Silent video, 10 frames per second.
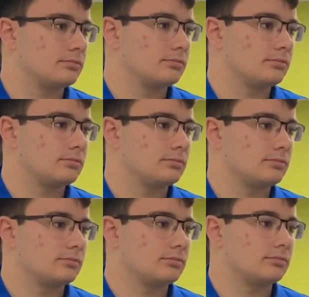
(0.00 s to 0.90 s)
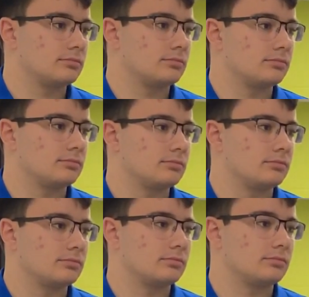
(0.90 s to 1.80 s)

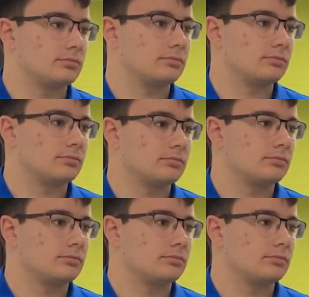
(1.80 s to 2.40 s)
This person isn't speaking.